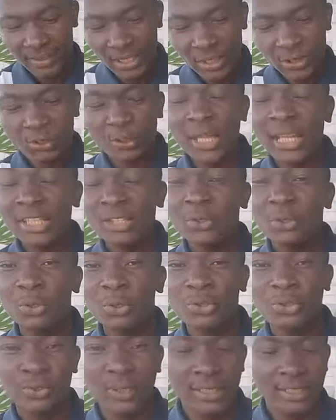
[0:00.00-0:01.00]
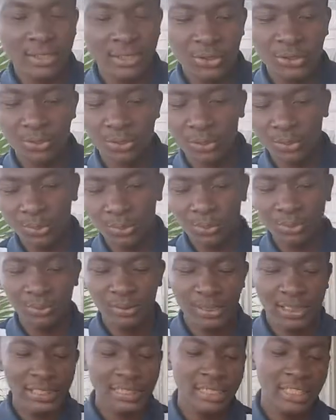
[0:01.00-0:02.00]
So let's go straight to
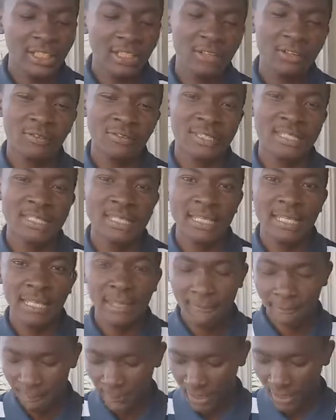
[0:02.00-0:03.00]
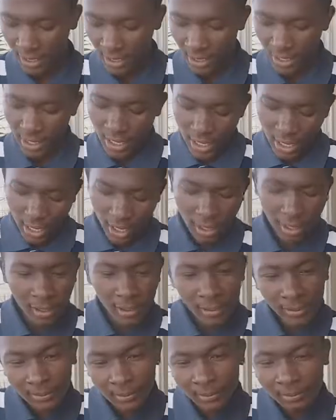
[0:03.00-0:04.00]
the key of C.
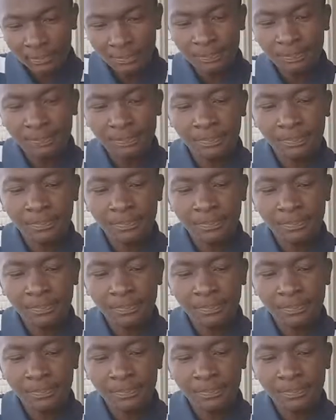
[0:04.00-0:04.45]
The